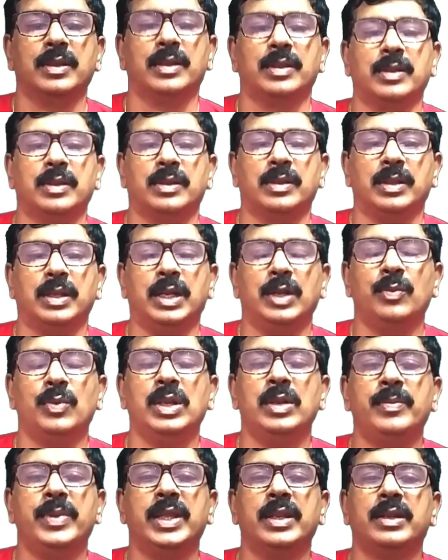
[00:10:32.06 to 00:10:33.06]
it will
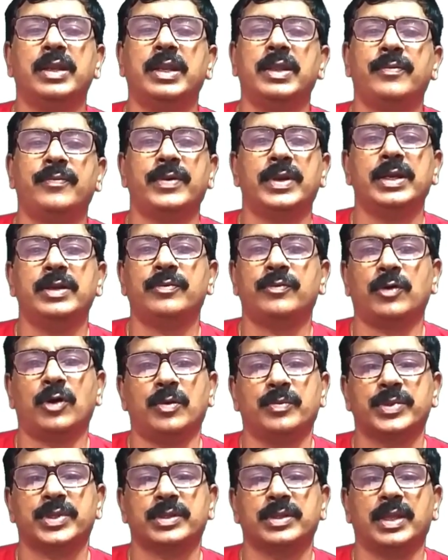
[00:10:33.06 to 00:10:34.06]
be in different forms,
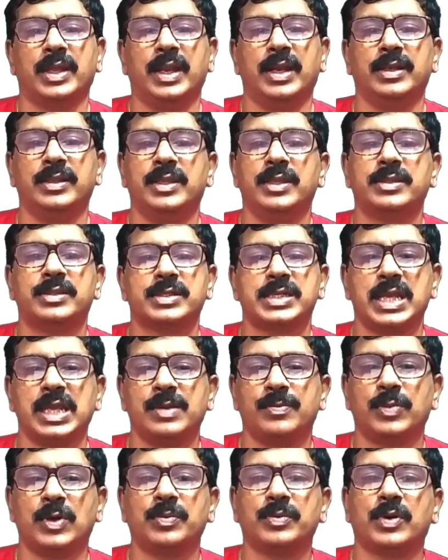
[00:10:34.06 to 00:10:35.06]
and this type
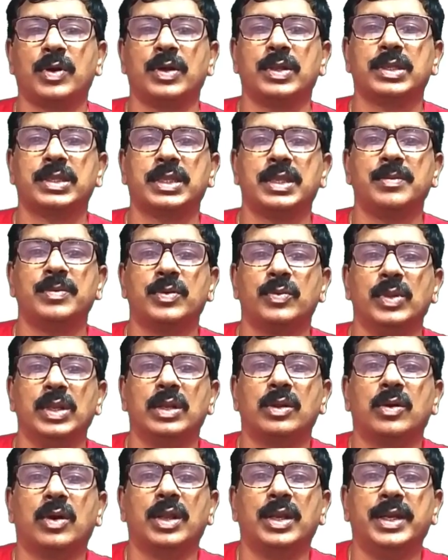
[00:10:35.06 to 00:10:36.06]
of concept we'll
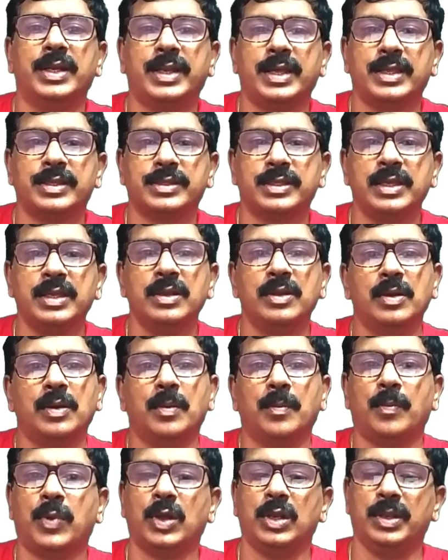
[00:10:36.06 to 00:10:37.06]
call it as a
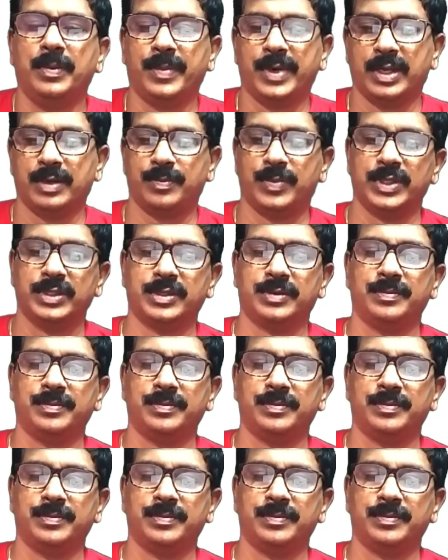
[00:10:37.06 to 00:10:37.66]
polymorphism.